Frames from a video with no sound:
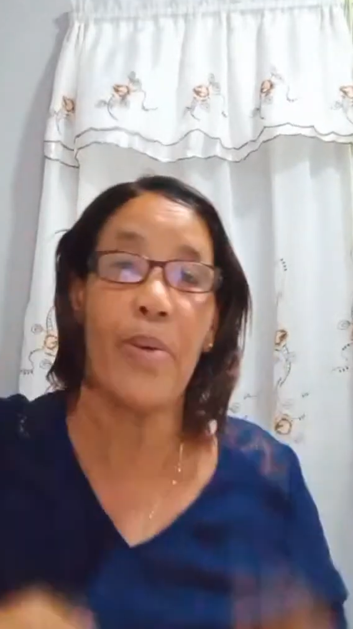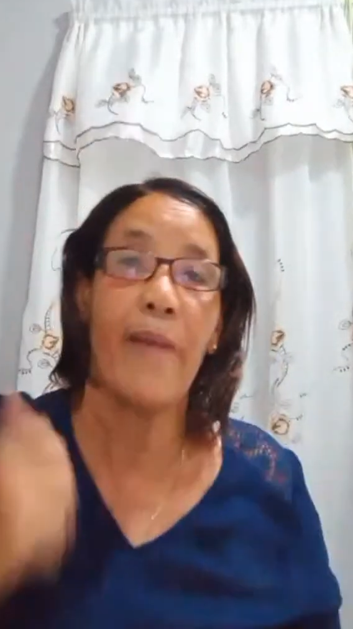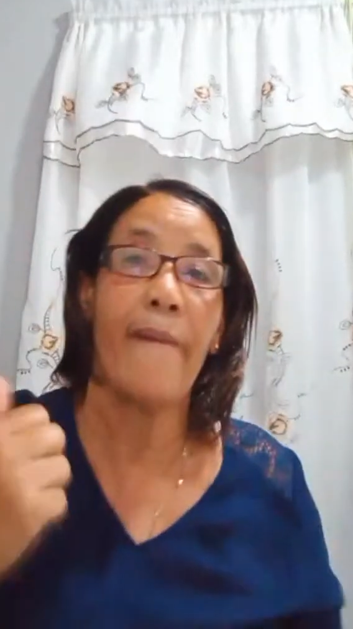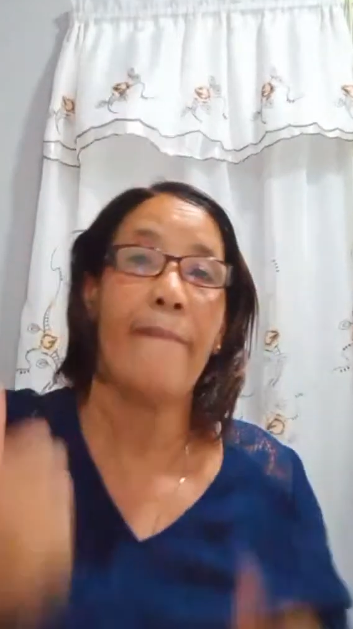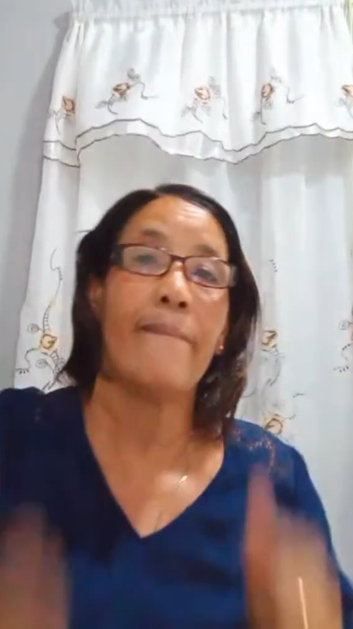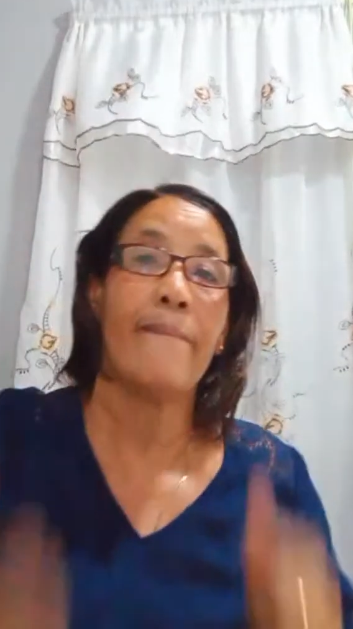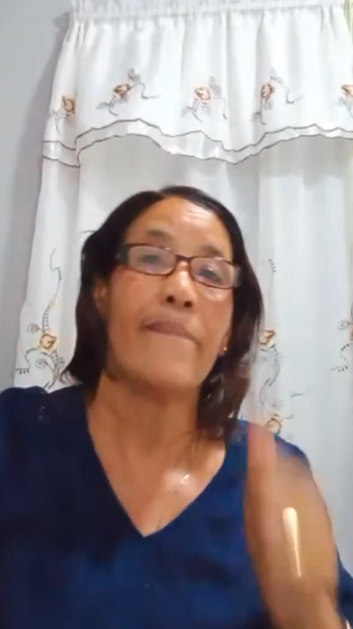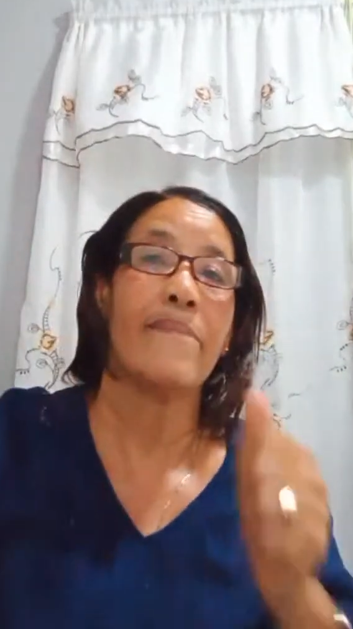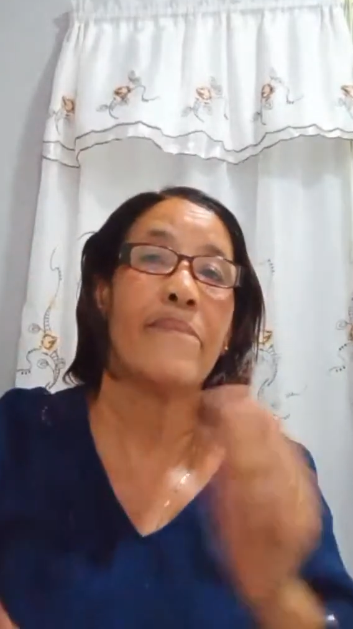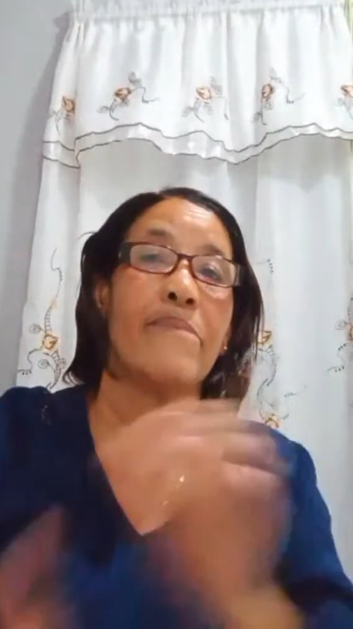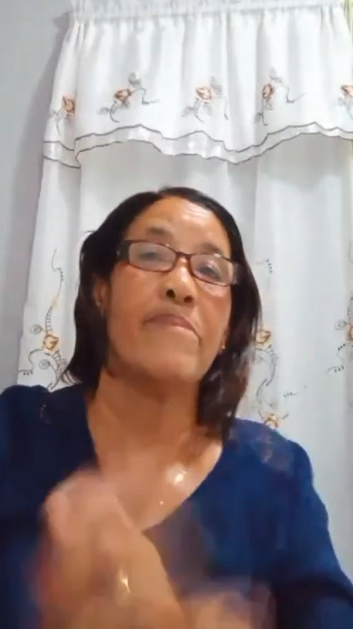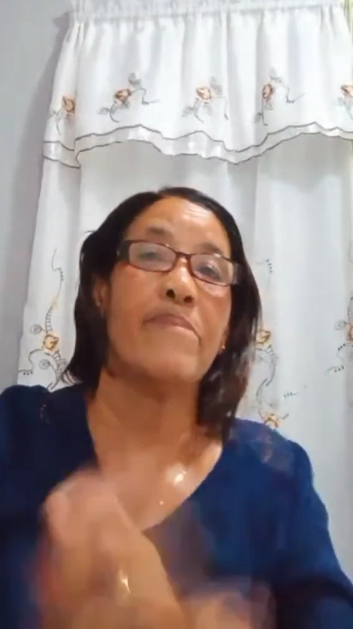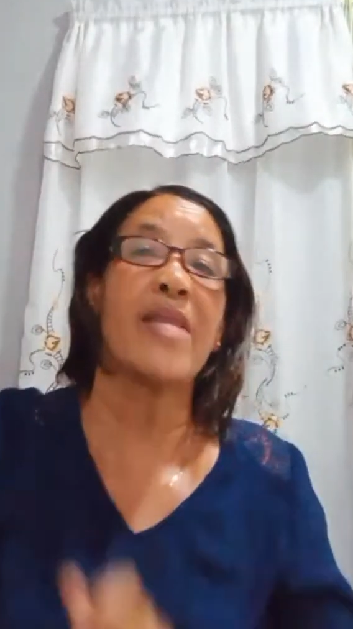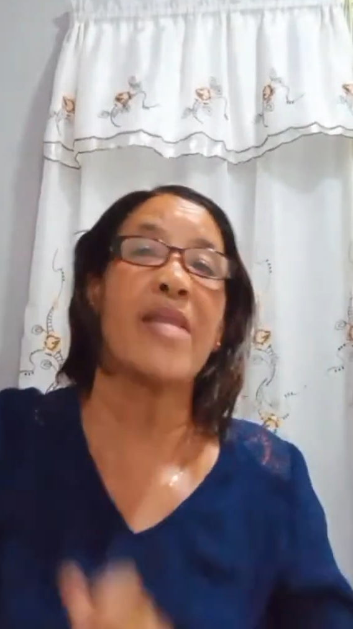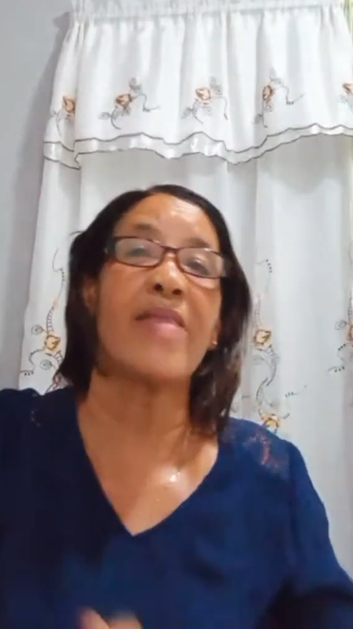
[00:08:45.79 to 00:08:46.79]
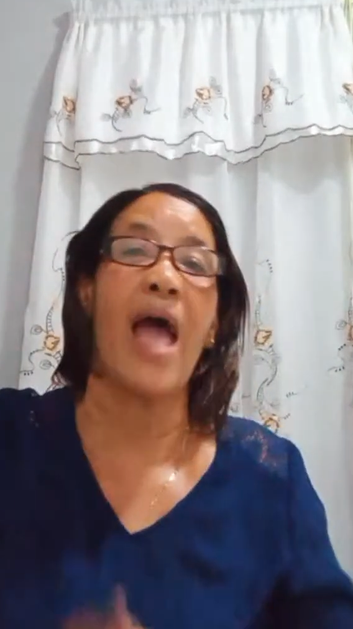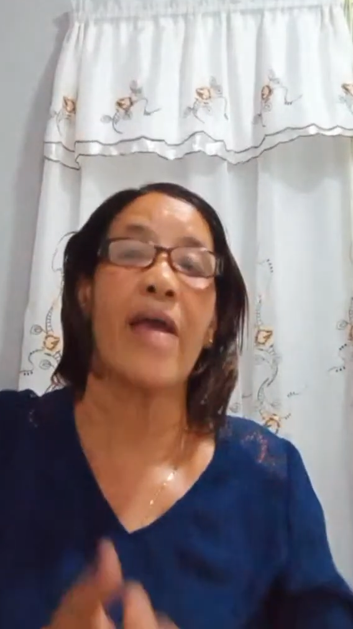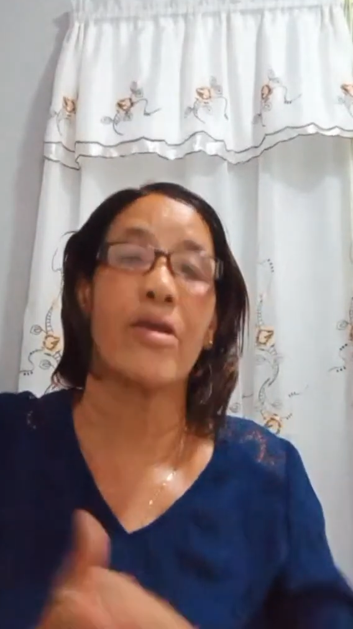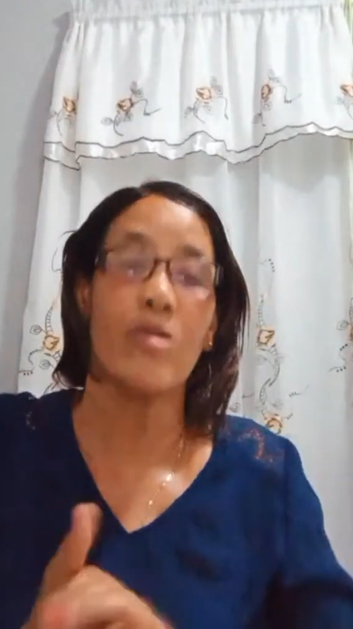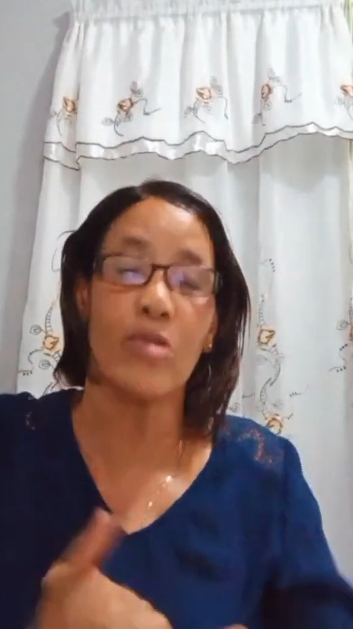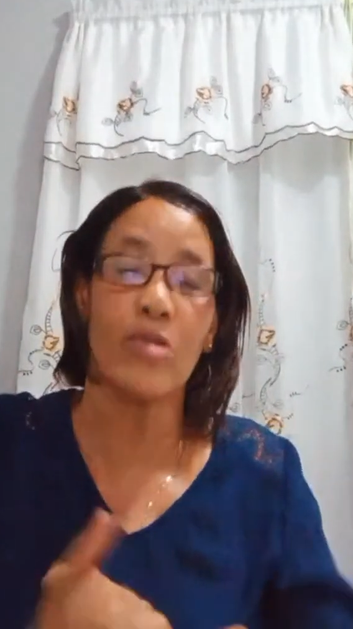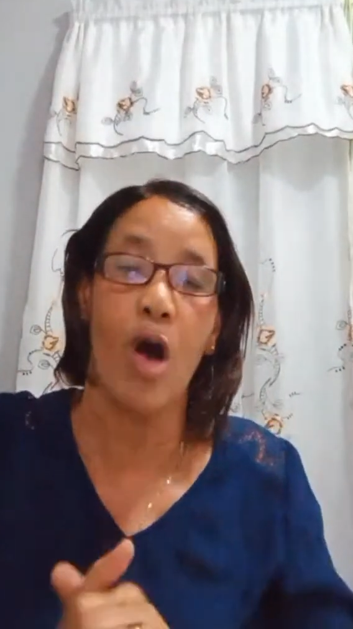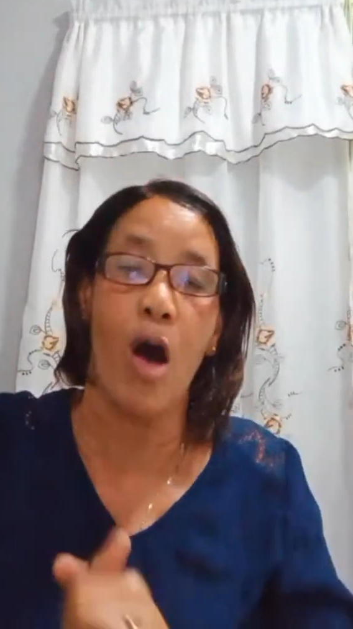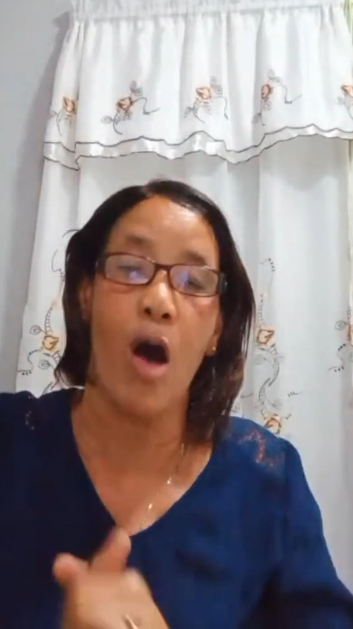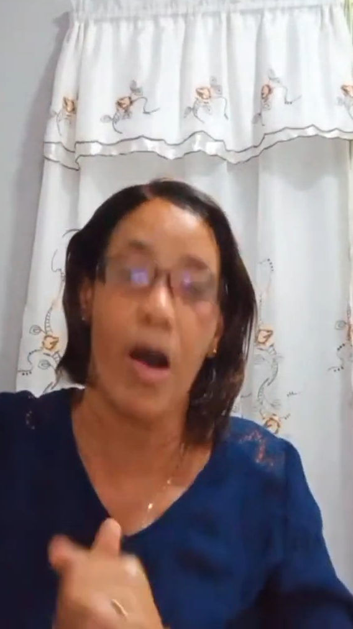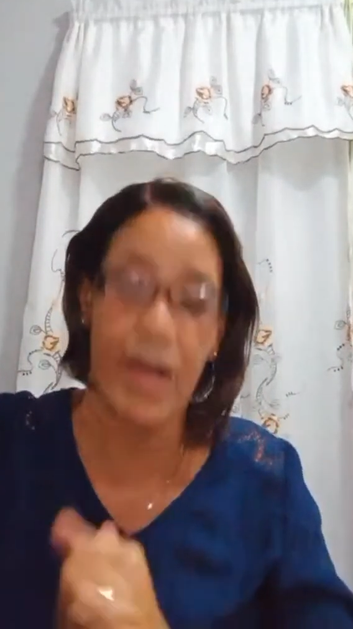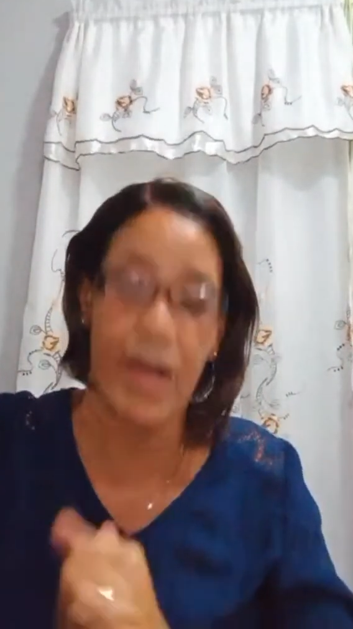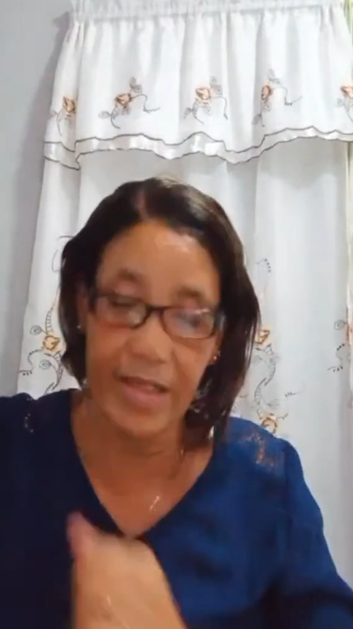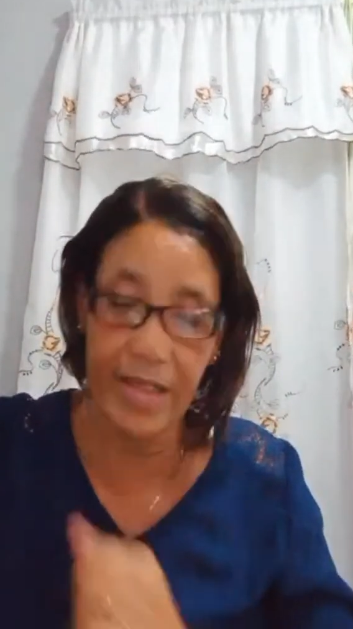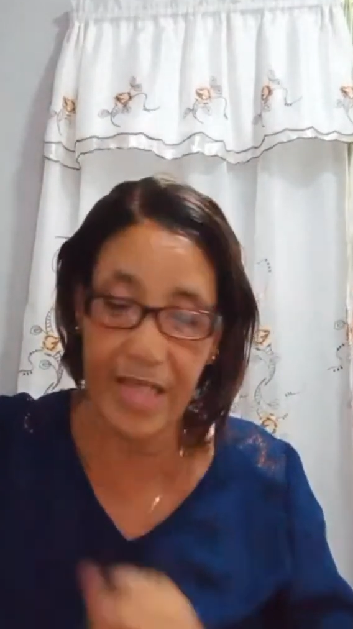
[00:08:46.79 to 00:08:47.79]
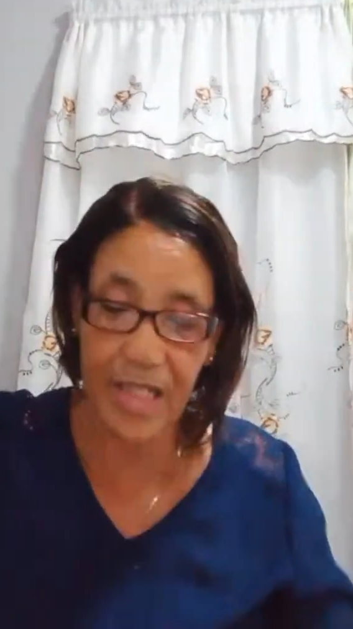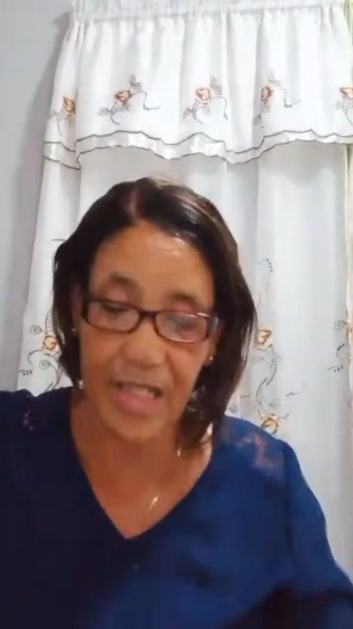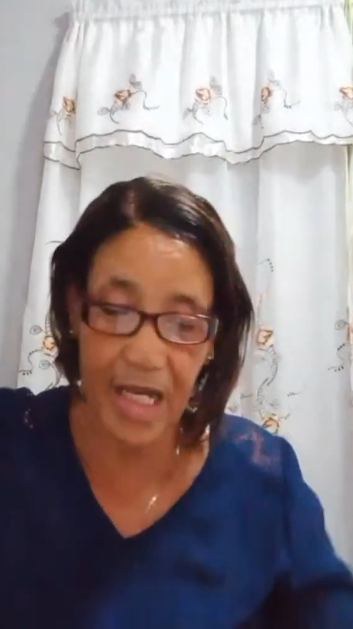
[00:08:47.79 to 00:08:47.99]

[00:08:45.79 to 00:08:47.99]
Big thank you to all ladies and gentlemen